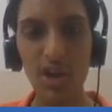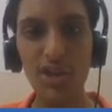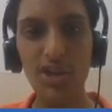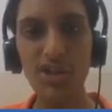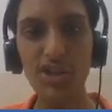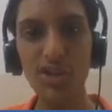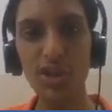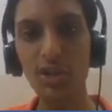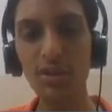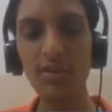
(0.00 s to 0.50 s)

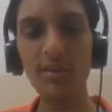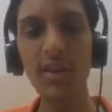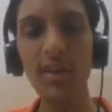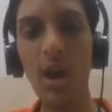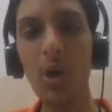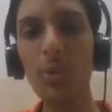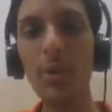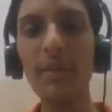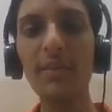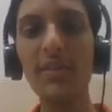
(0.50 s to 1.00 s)
So
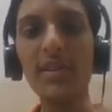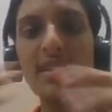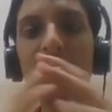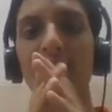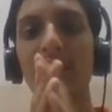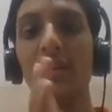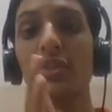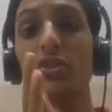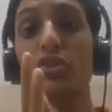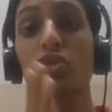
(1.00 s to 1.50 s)
now we will
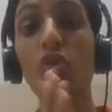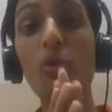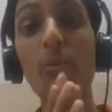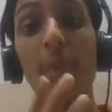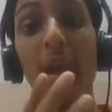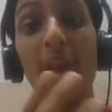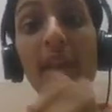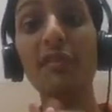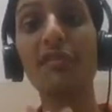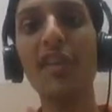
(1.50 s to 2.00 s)
see two
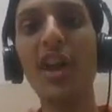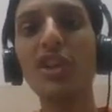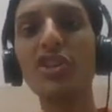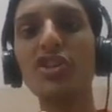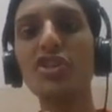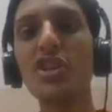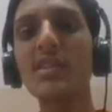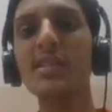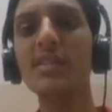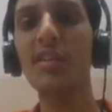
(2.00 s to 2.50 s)
main
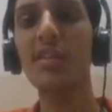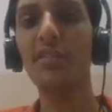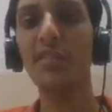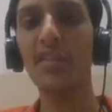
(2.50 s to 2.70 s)
functions of